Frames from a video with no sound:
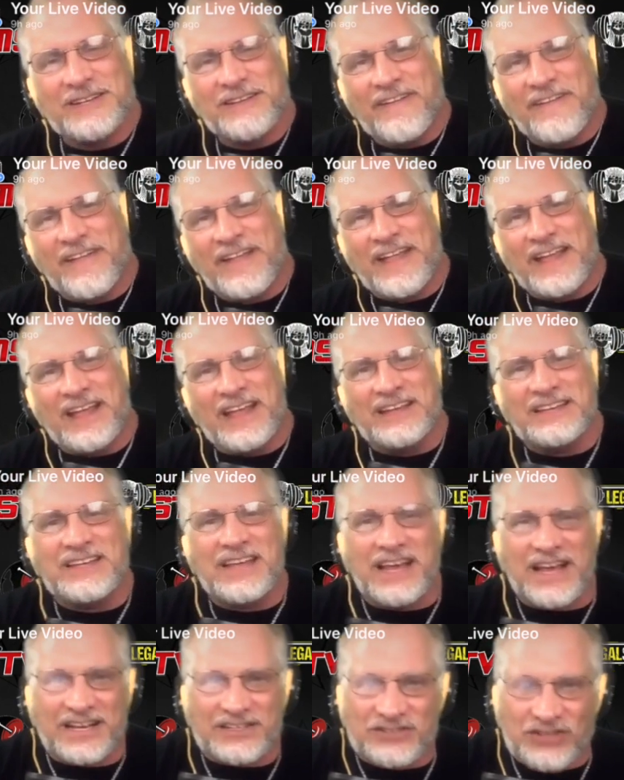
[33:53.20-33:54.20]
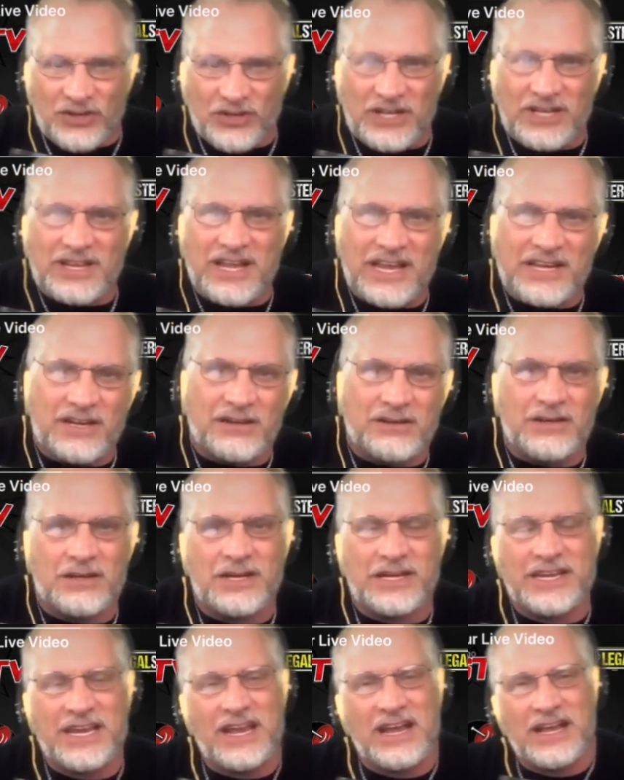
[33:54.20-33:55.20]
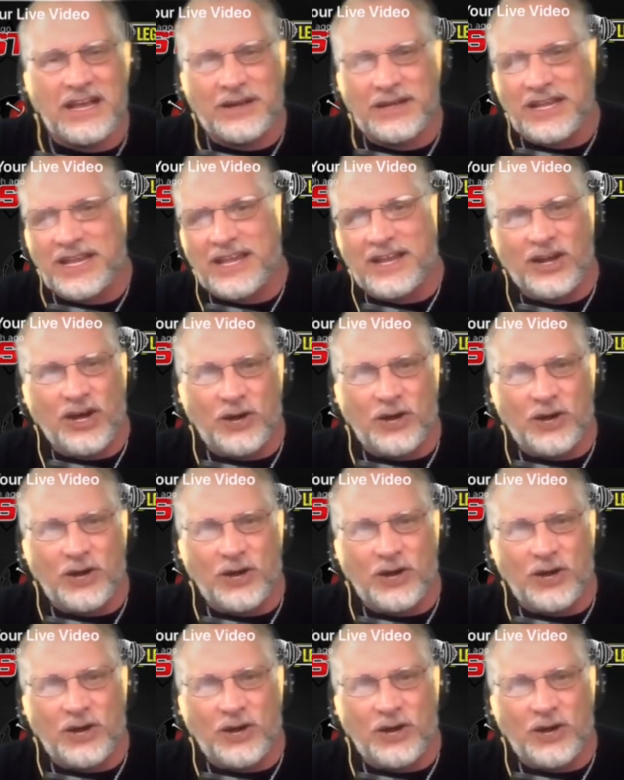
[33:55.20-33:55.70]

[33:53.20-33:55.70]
bed. yeah. Yeah. Yeah, so you're like, oh, I